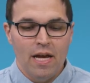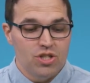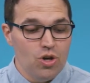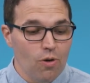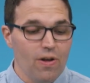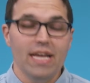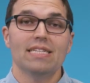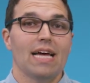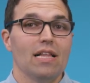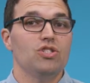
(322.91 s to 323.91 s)
Snowflake
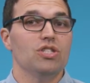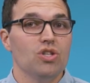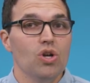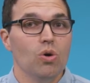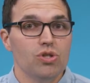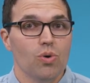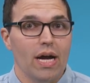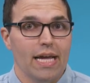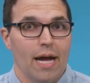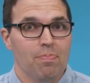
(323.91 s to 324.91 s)
Intelligence knows who
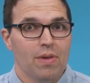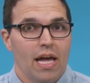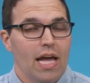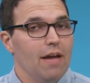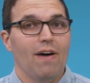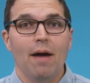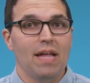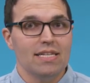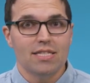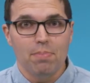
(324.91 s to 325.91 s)
I am. If I'm
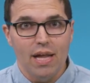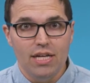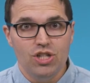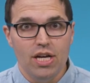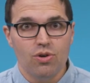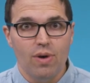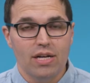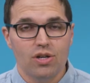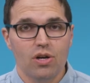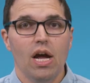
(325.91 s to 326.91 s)
that supply chain
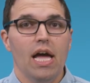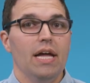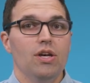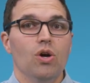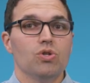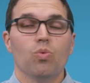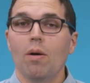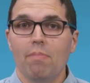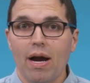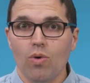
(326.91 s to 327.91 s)
director, it knows
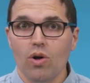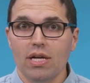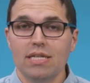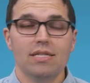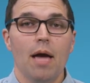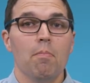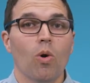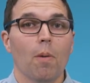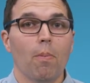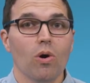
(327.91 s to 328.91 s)
what my role is, and
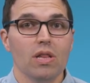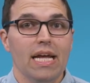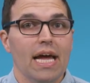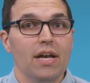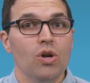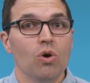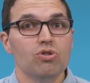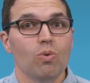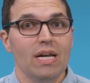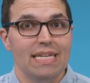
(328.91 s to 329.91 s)
more importantly, it
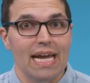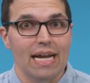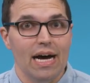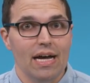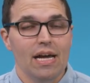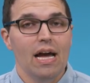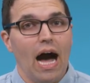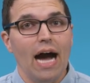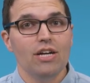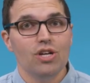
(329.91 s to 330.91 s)
knows what data
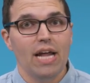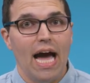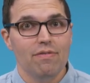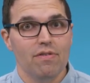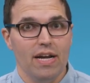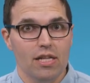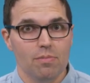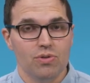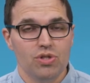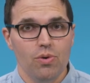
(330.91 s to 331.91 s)
I should have
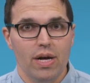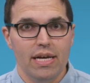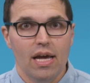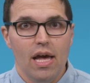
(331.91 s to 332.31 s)
available to it.